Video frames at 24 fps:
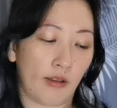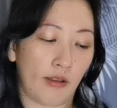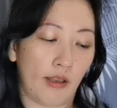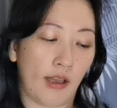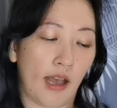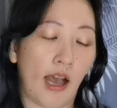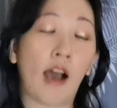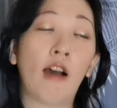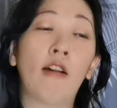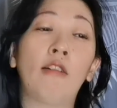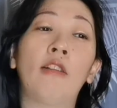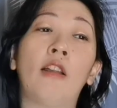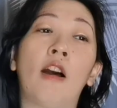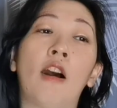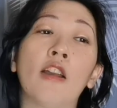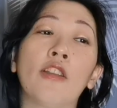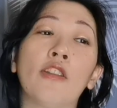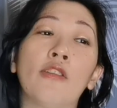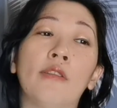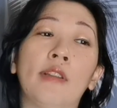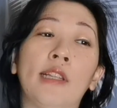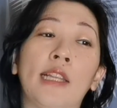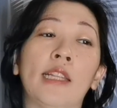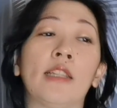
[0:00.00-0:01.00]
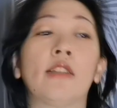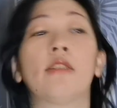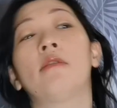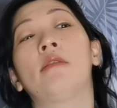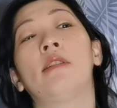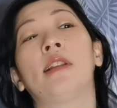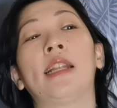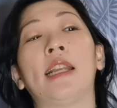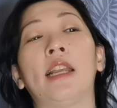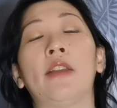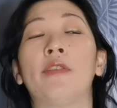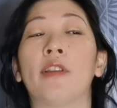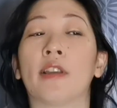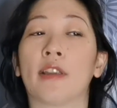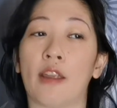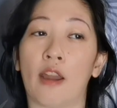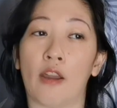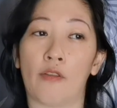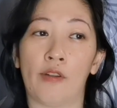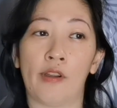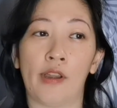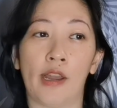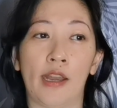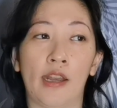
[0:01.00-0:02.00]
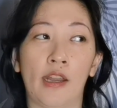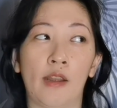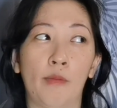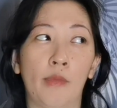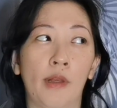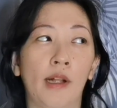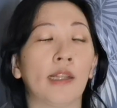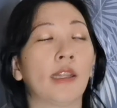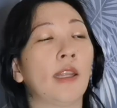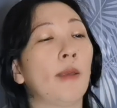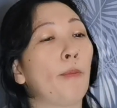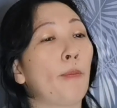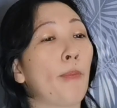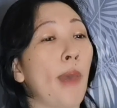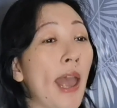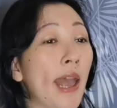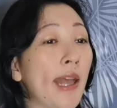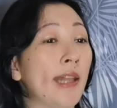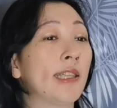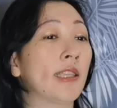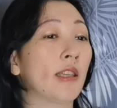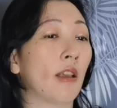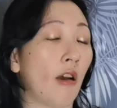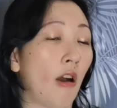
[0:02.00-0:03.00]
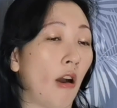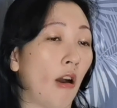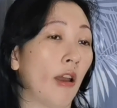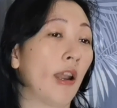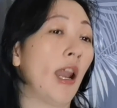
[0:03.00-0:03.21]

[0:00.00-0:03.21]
How long you need to leave the kefir in the milk depends on